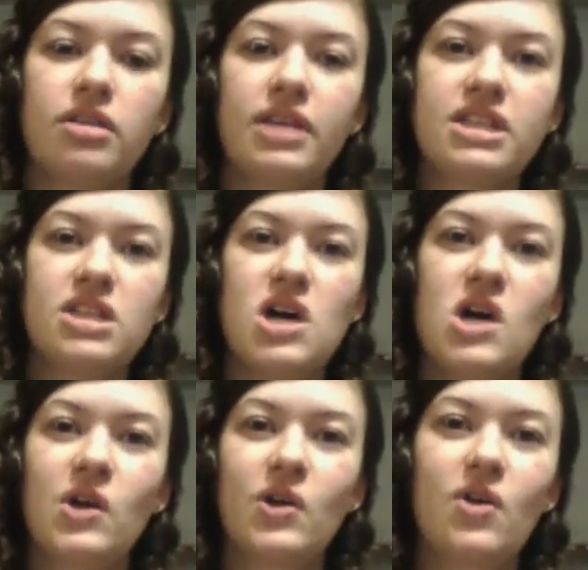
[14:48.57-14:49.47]
Let's
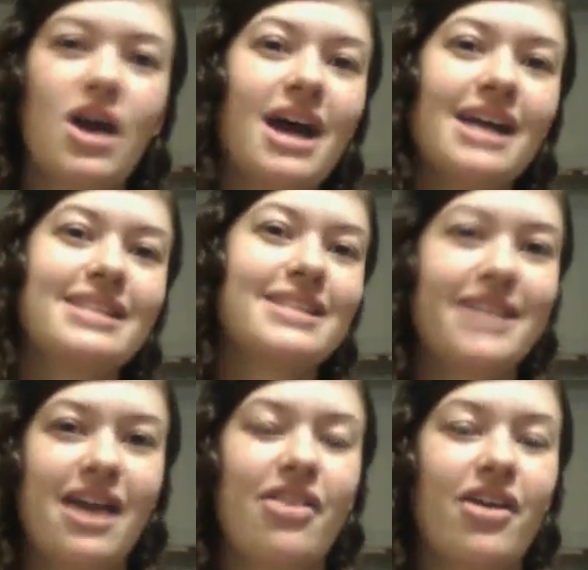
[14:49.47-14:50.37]
all cry
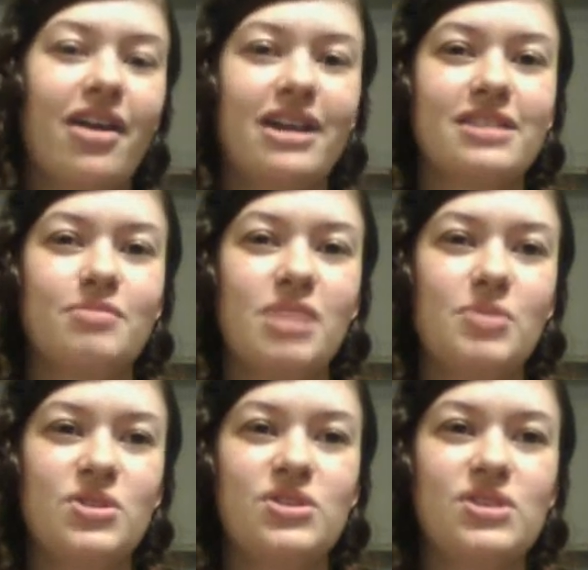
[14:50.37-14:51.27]
together and
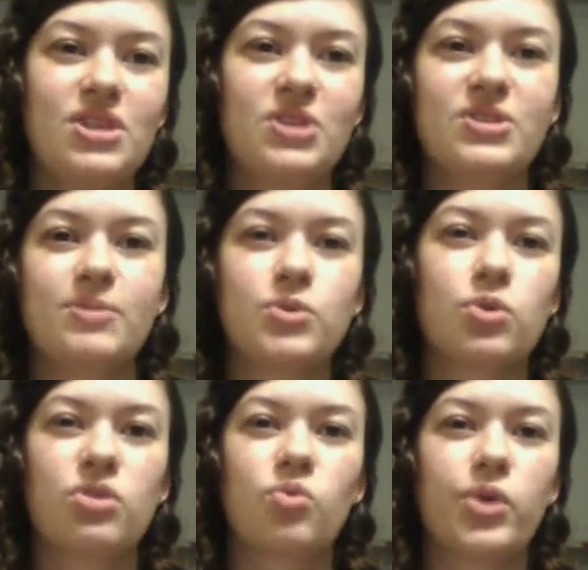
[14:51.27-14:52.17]
maybe seek some
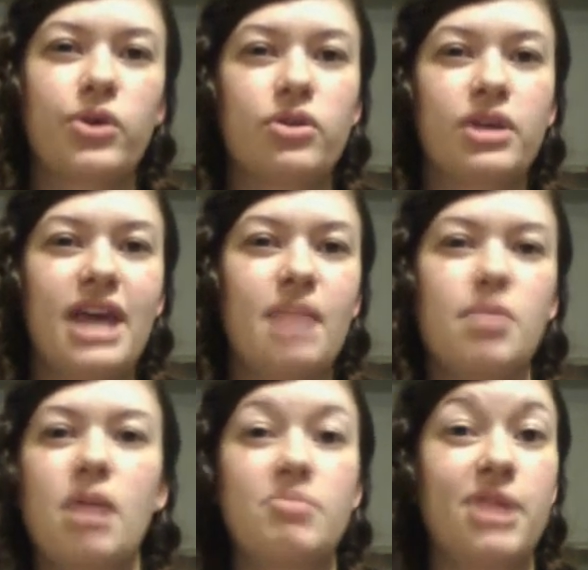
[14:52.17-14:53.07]
sort of weird
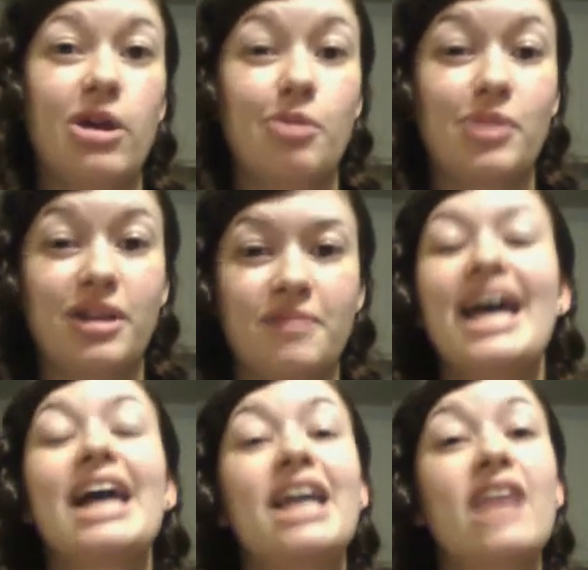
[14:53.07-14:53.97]
K-pop therapy.
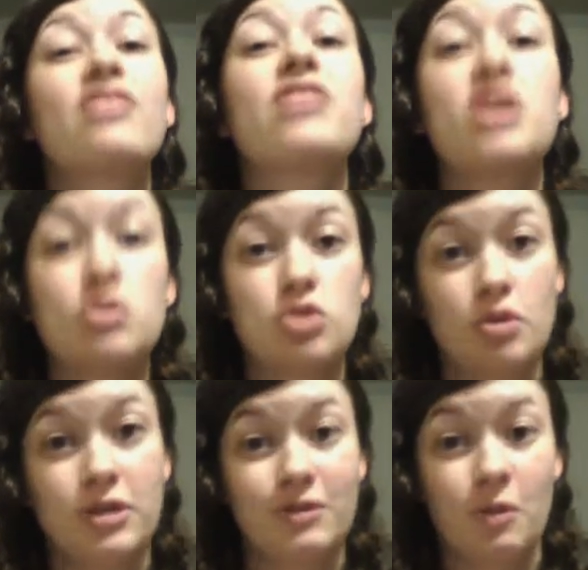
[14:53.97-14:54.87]
Again, thank you
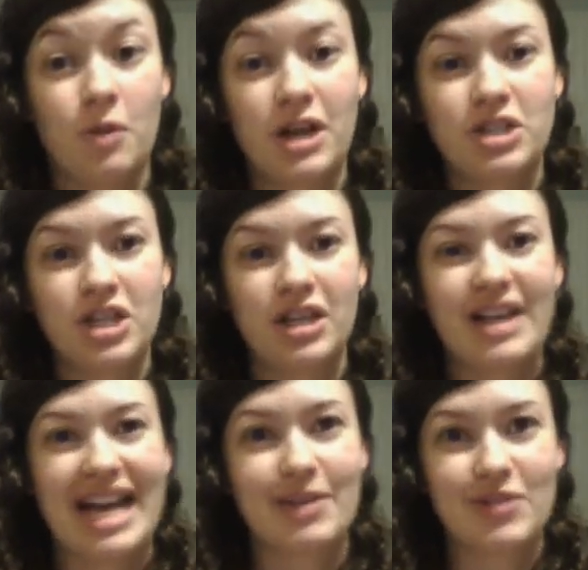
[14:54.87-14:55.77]
so much for
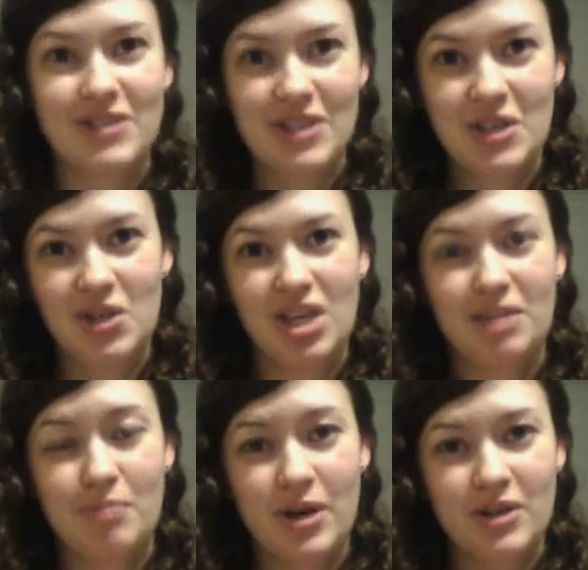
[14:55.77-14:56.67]
watching. I will see you
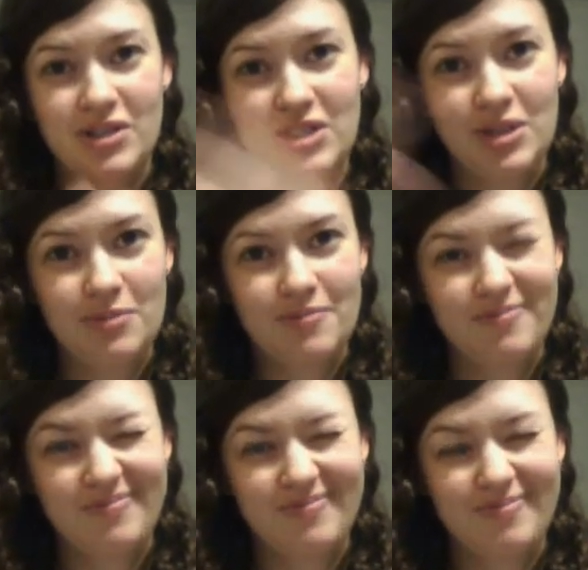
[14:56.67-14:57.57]
in part two.
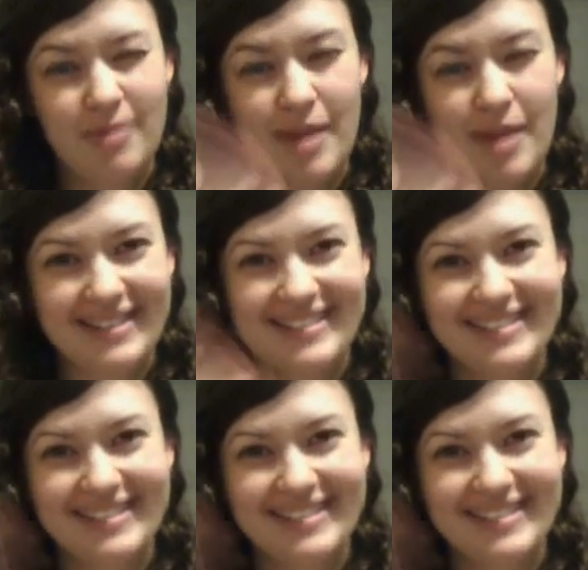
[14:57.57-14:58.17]
Bye-bye.